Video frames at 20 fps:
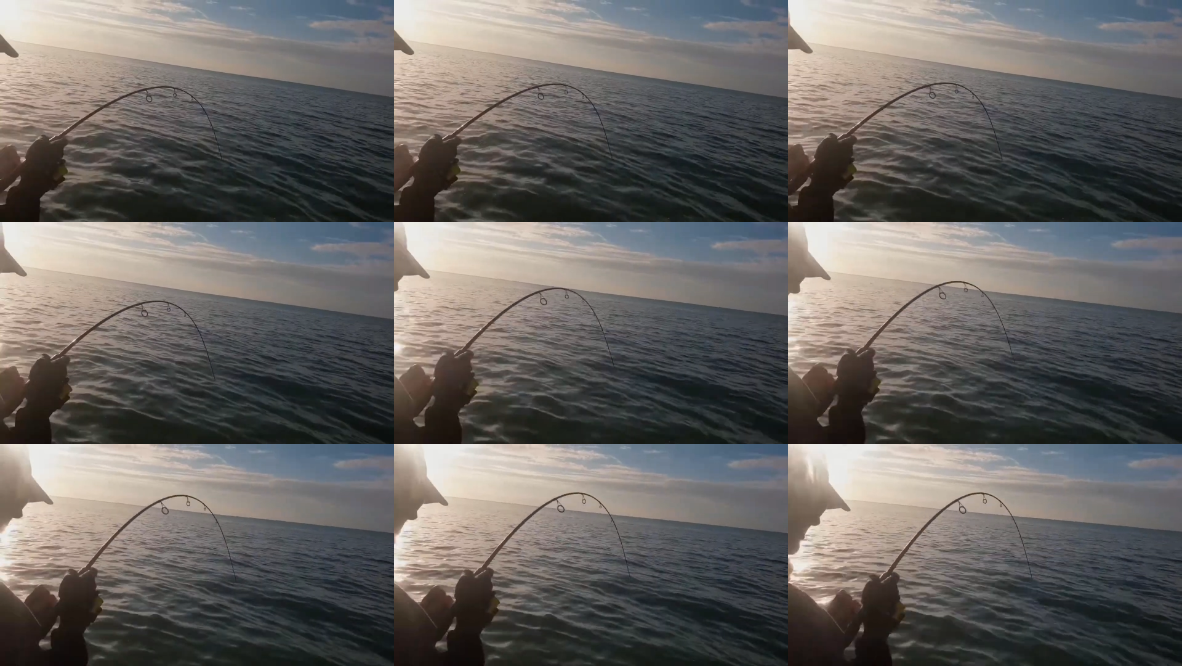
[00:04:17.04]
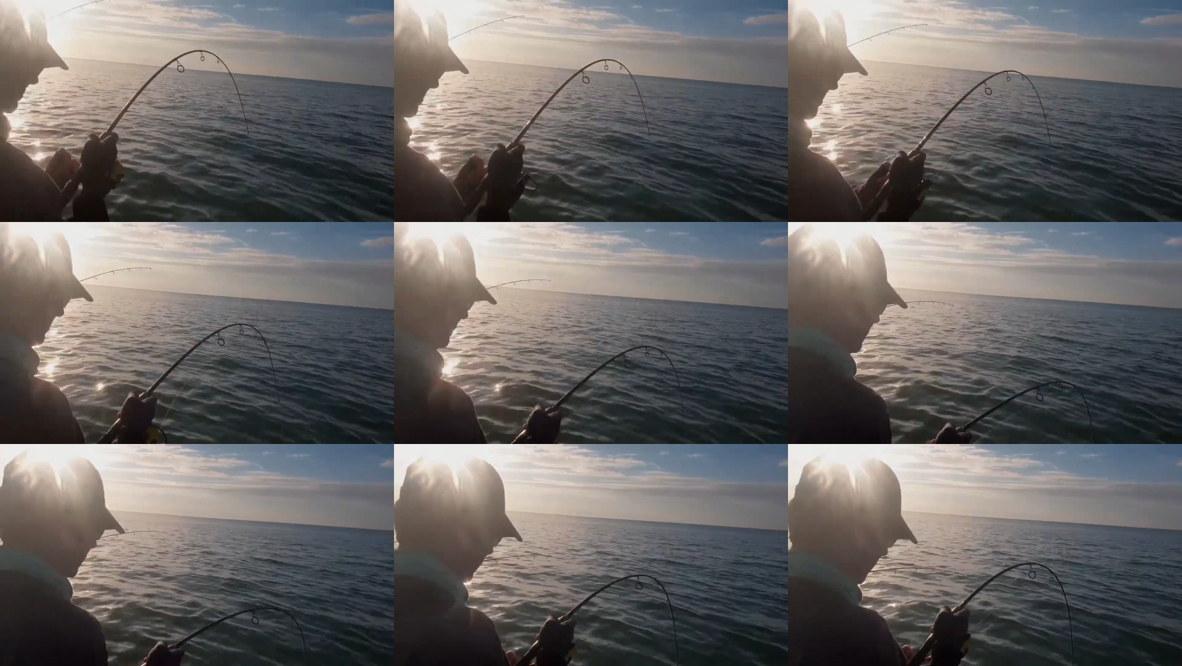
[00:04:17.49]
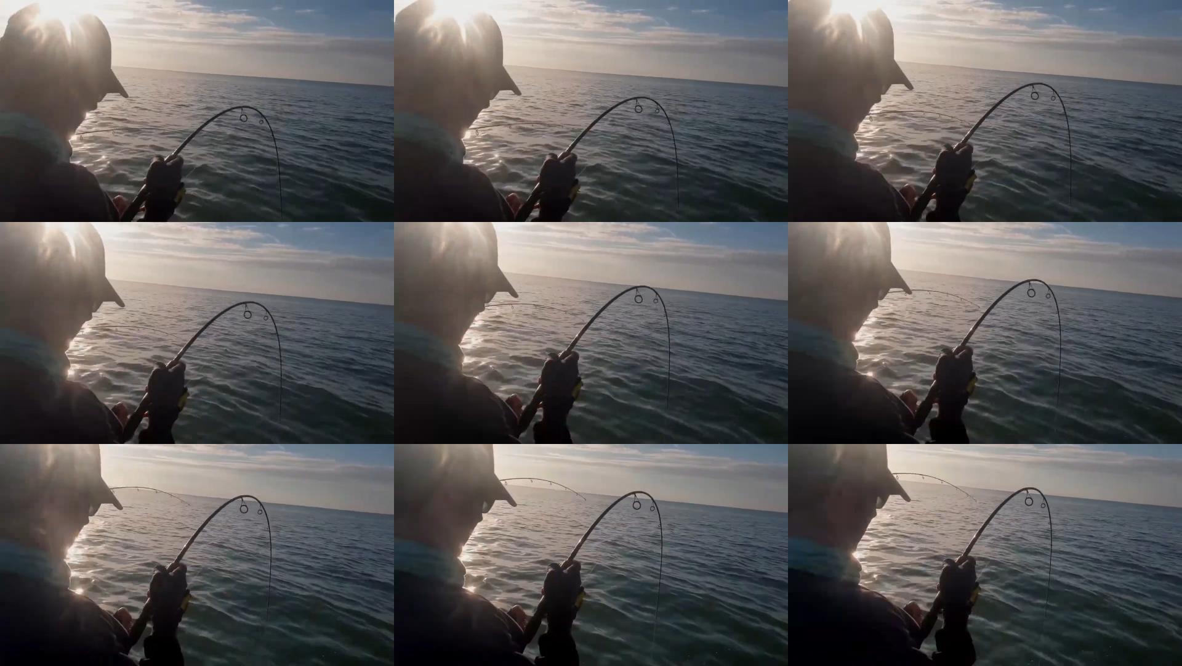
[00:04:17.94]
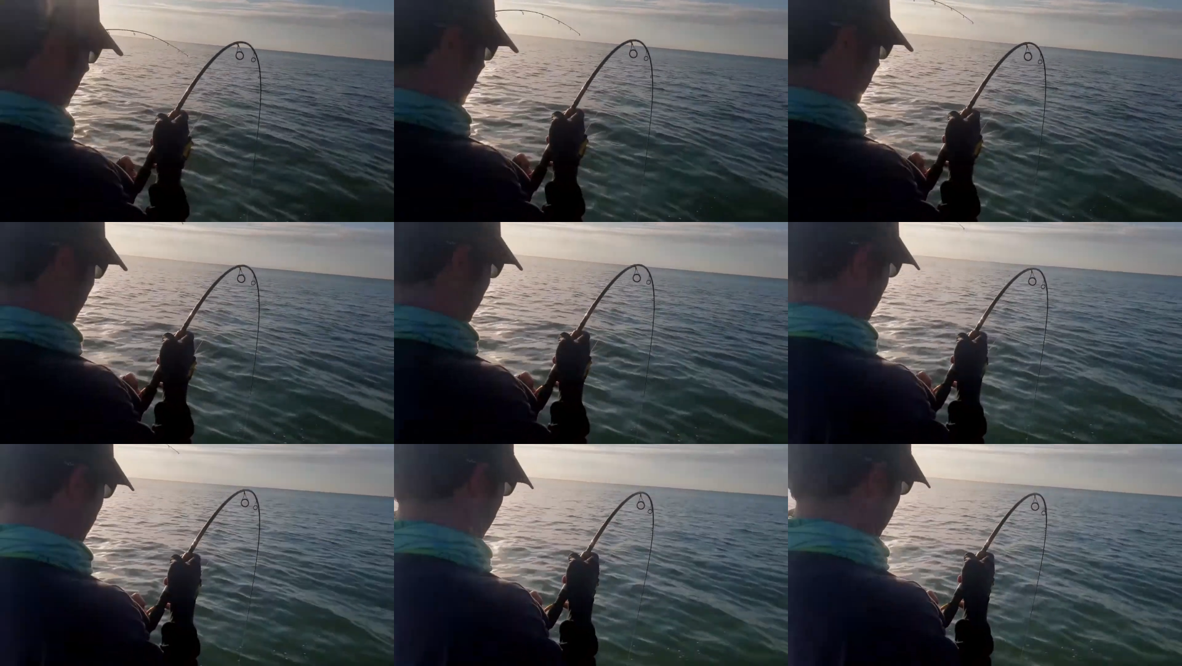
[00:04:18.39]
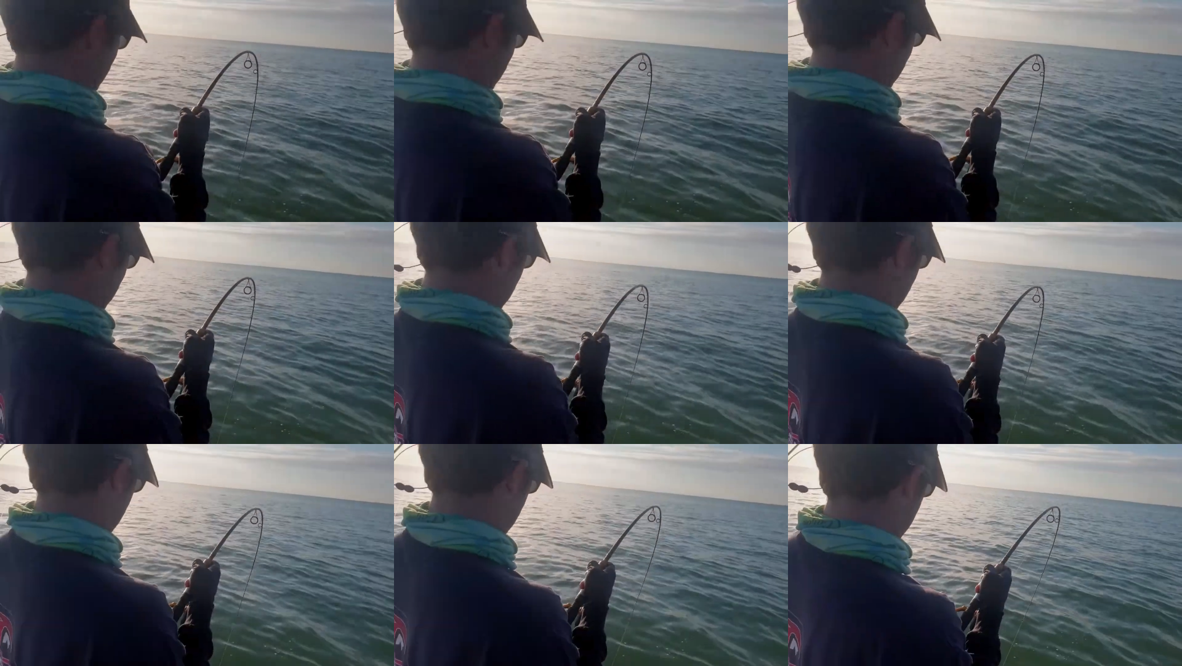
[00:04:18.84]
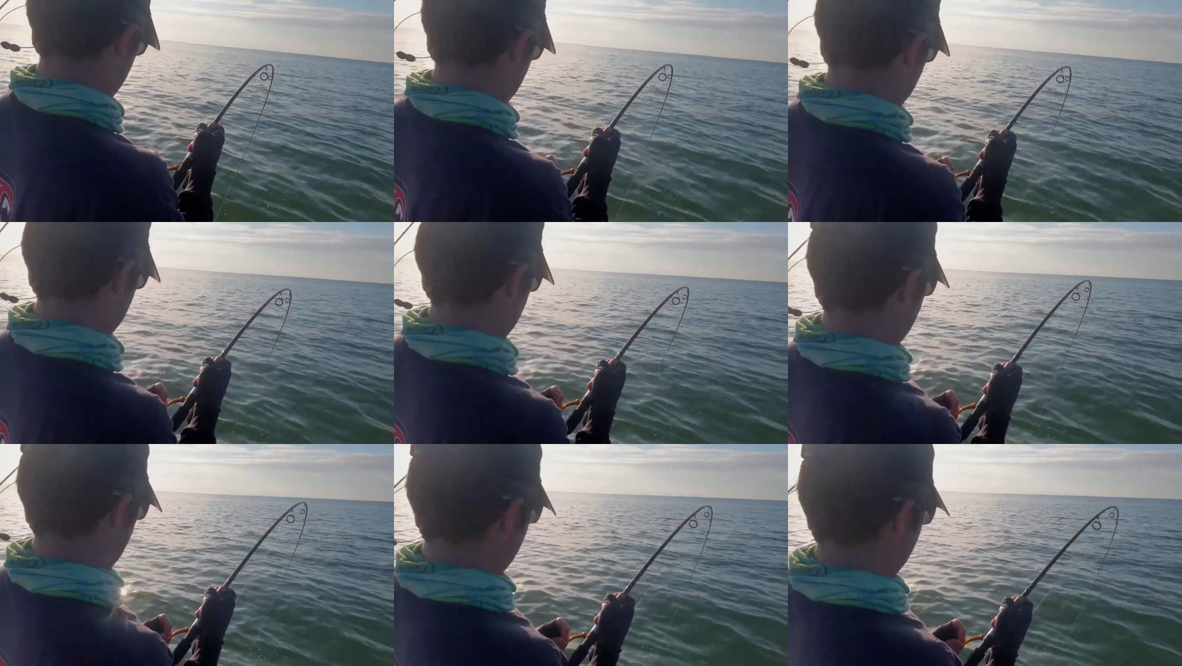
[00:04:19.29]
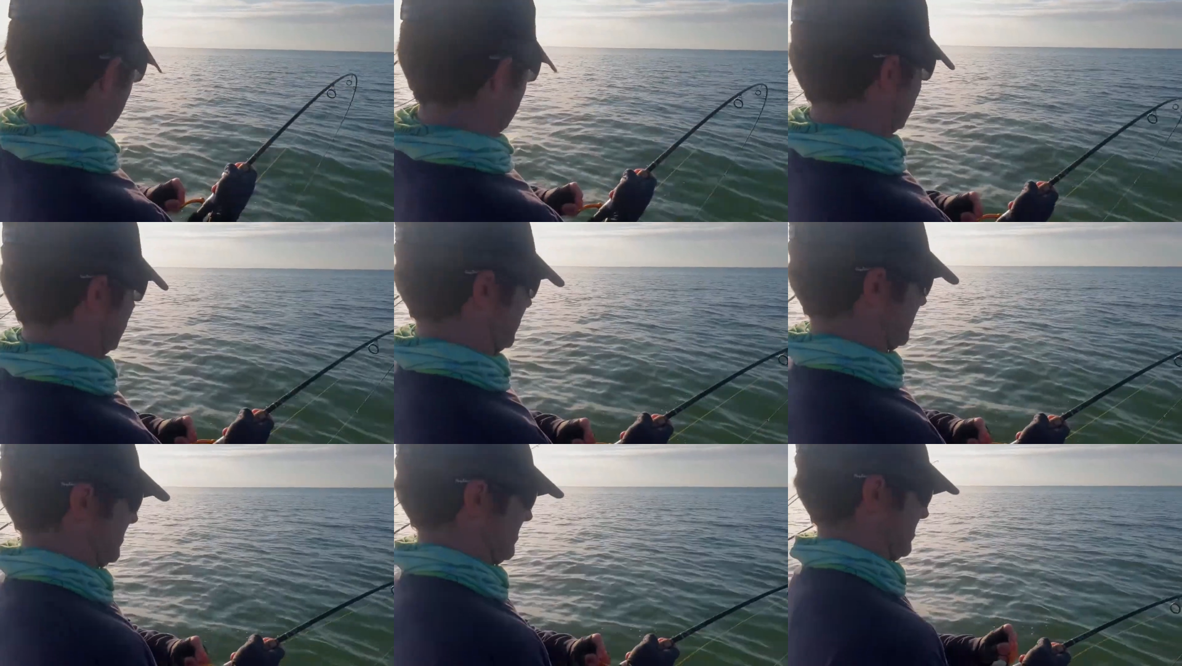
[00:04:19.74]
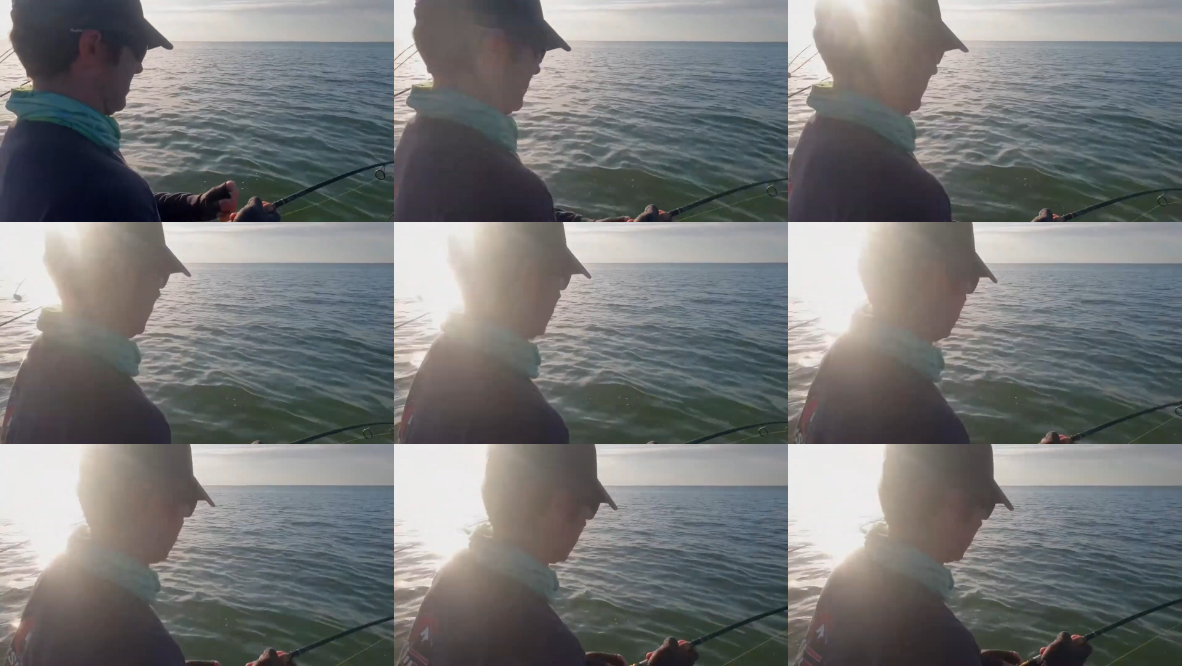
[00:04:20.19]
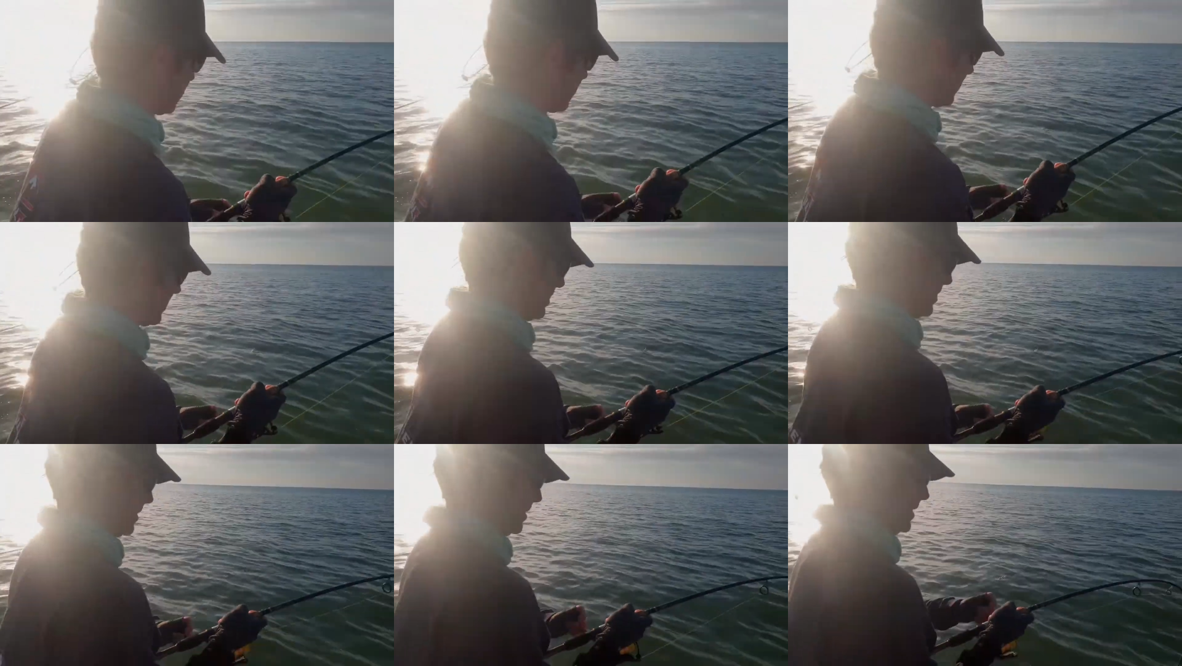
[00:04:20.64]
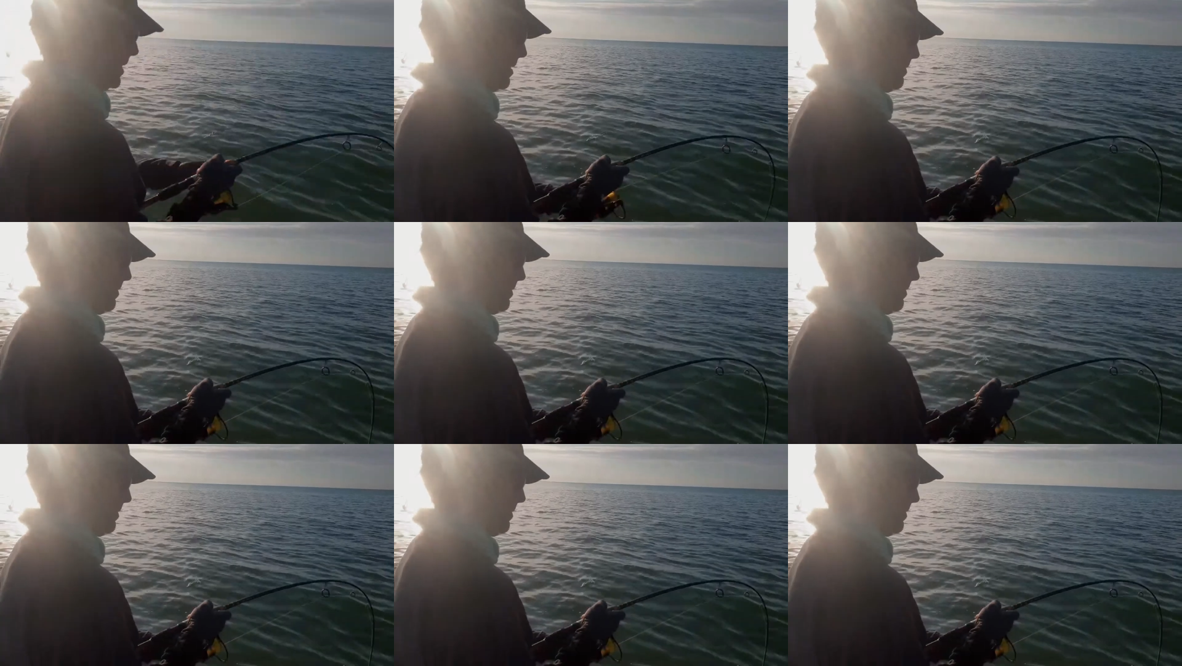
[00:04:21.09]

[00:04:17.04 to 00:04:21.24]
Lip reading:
[unreadable: no face in view]